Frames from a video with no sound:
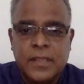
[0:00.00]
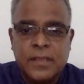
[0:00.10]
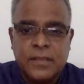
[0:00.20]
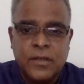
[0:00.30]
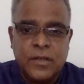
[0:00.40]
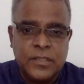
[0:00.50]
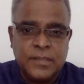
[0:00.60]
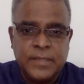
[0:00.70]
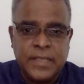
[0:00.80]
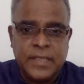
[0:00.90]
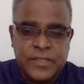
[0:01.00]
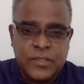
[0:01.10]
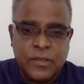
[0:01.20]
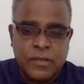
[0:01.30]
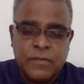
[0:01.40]
concept that we
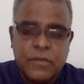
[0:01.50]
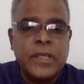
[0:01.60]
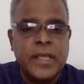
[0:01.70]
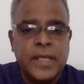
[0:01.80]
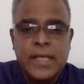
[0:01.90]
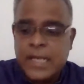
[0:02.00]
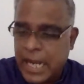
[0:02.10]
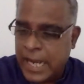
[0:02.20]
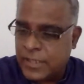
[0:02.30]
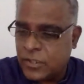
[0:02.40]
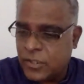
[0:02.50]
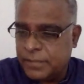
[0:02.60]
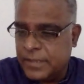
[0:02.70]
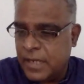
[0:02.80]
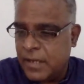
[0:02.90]
saw. Okay, I
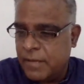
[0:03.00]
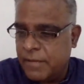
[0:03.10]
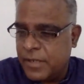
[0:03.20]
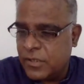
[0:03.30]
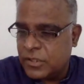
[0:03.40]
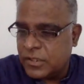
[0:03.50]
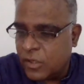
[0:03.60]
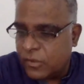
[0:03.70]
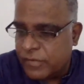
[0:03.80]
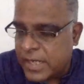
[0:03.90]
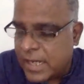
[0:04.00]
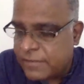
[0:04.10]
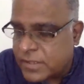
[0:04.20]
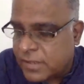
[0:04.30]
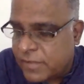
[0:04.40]
stopped there because now we have
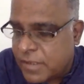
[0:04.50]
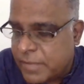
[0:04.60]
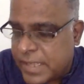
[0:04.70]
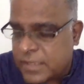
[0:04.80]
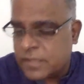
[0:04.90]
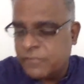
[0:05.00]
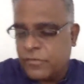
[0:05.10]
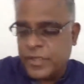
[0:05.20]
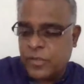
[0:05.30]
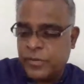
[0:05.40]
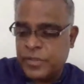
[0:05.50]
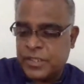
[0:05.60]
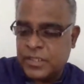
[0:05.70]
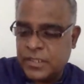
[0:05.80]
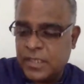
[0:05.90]
7 minutes for your
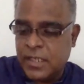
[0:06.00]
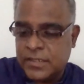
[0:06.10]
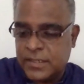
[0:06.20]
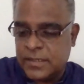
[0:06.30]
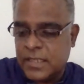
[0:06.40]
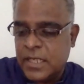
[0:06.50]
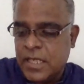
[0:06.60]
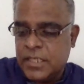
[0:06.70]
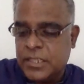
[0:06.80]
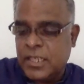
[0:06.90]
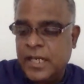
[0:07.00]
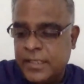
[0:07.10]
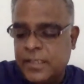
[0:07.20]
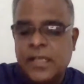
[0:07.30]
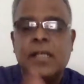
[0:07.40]
questions and answers.
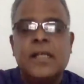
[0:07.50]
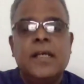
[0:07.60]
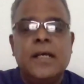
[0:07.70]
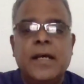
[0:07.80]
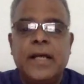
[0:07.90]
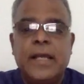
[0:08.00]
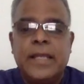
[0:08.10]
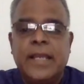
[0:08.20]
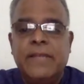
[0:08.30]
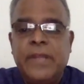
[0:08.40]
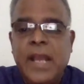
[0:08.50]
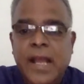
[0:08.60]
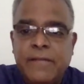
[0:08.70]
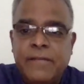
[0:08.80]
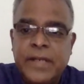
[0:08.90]
Shanita, can we
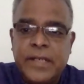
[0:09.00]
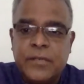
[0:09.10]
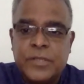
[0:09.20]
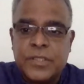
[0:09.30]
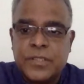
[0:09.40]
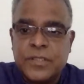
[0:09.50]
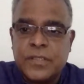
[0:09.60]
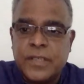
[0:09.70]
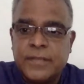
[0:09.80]
have any questions here?